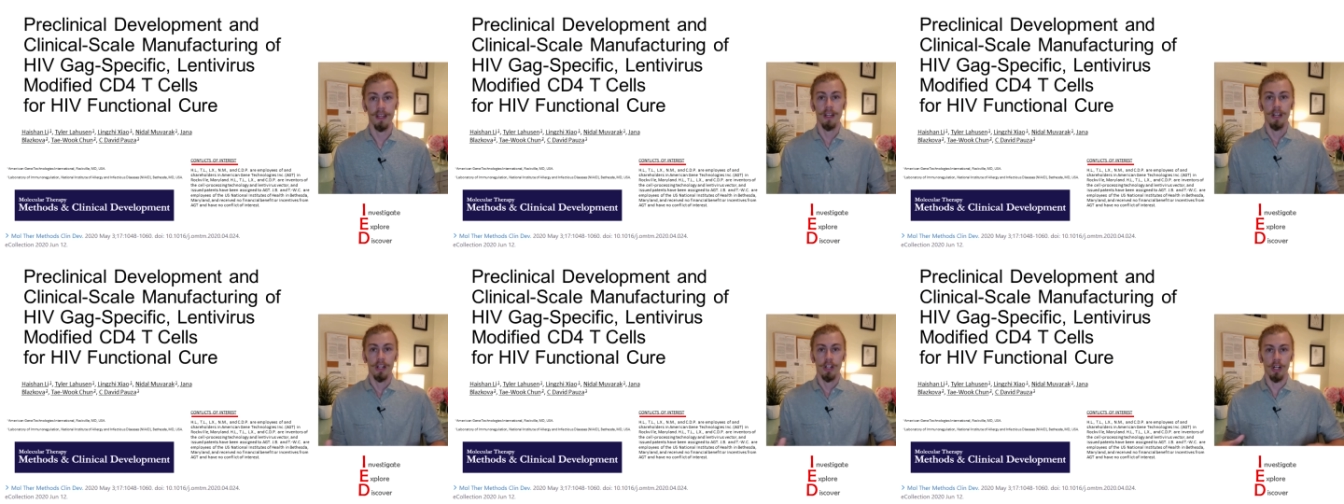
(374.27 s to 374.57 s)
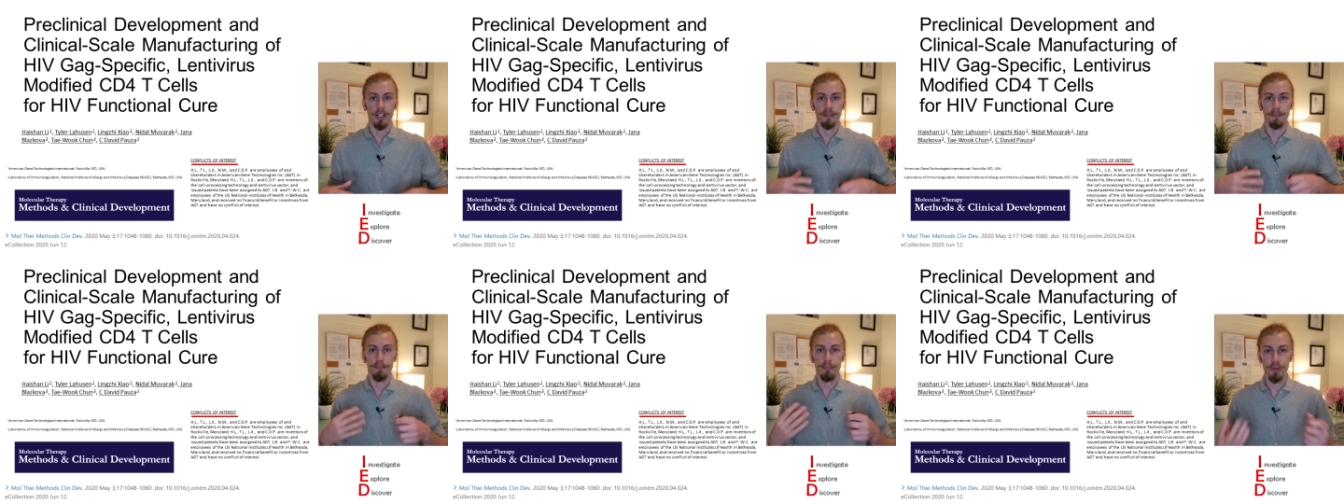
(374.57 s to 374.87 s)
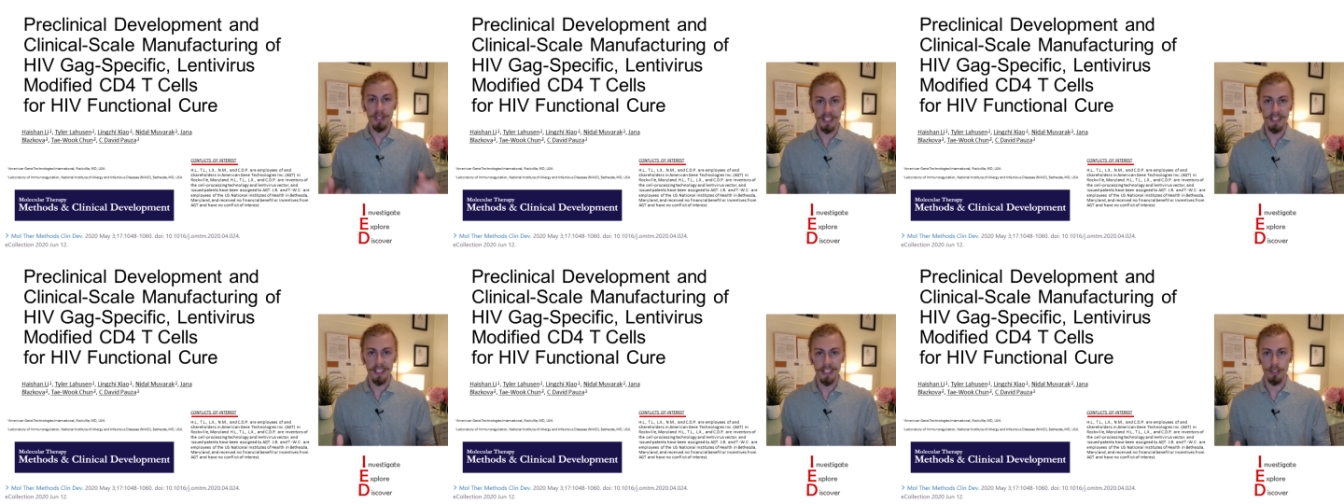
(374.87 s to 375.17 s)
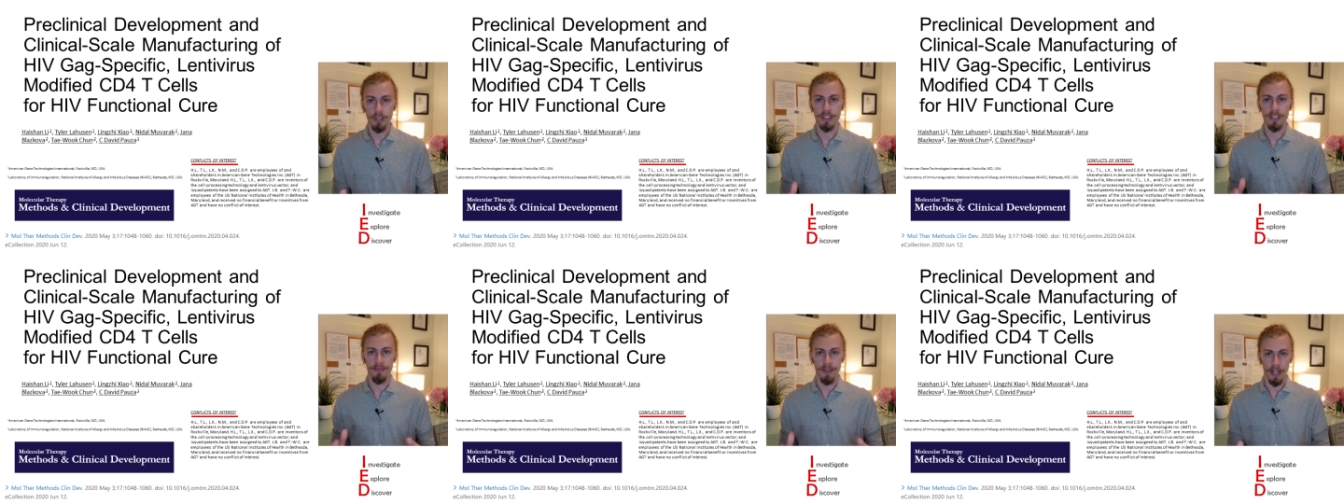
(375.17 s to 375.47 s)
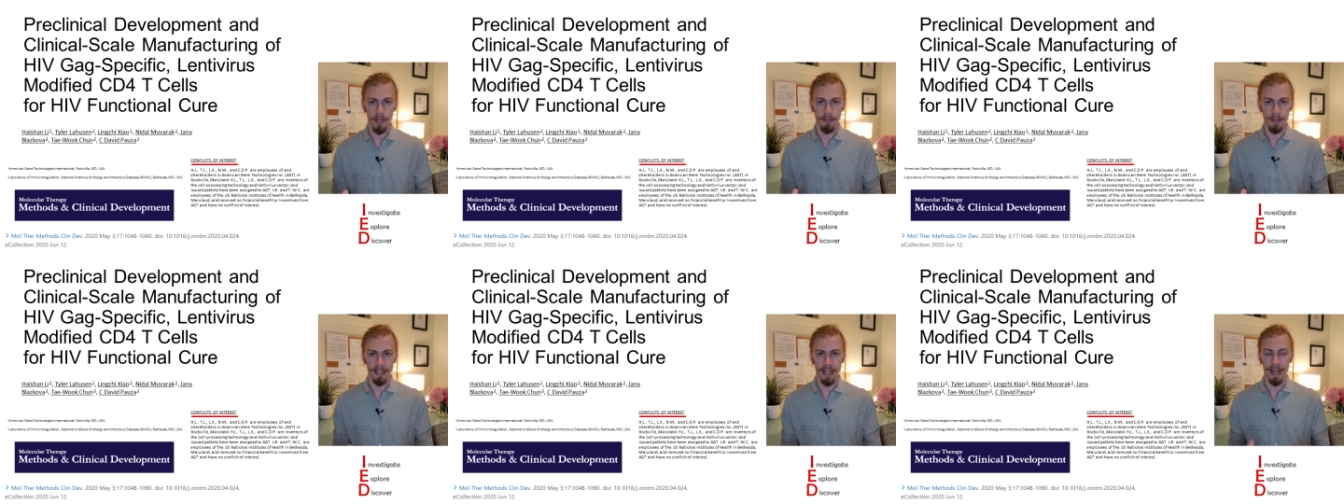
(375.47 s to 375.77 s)
called Preclinical
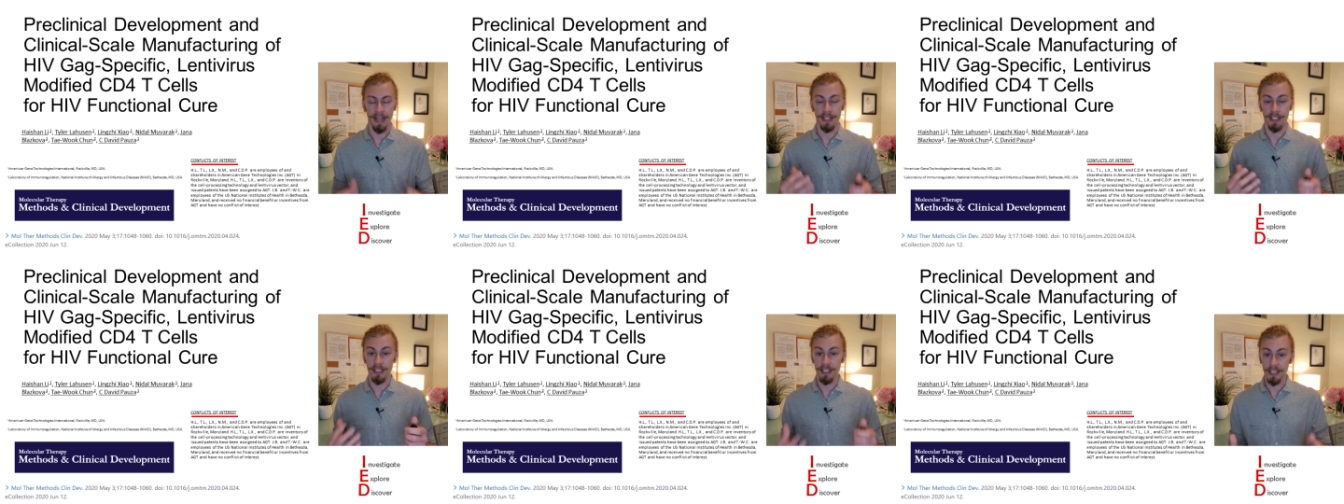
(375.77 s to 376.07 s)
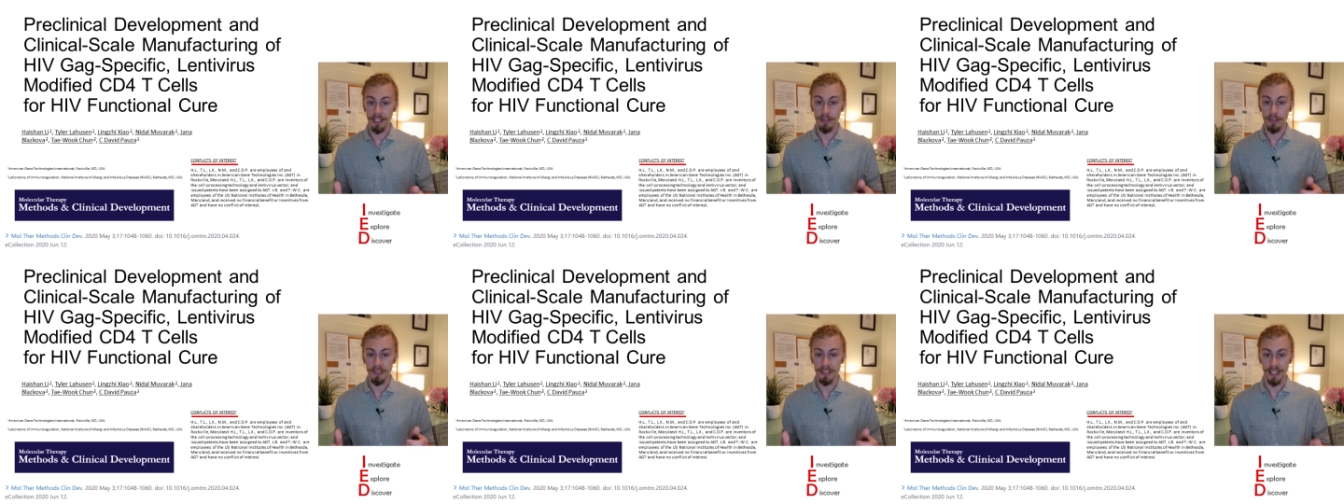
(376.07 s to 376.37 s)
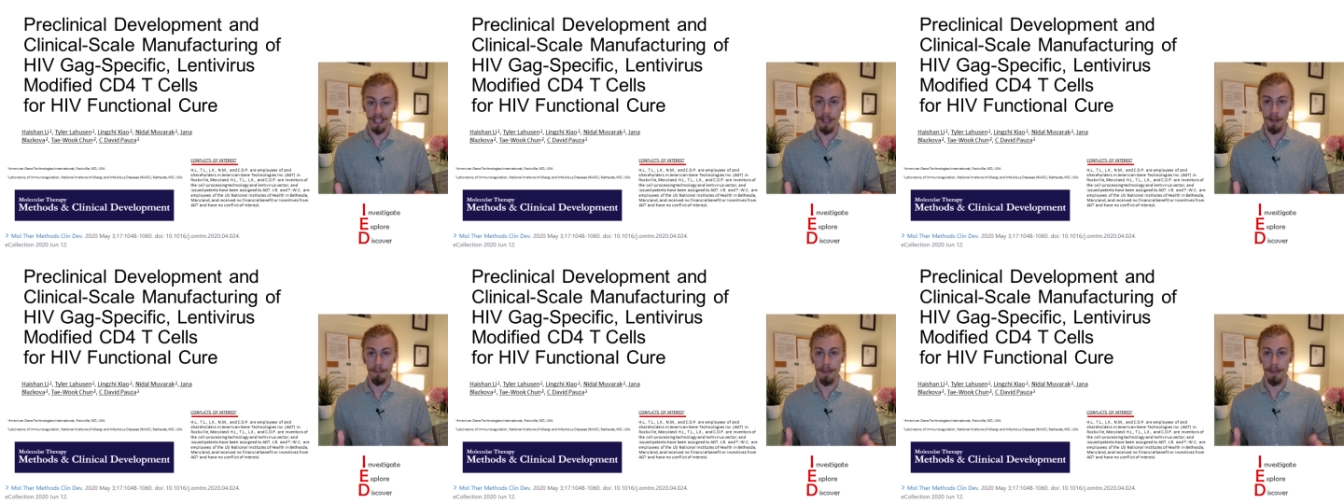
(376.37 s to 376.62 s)
Development and Clinical Scale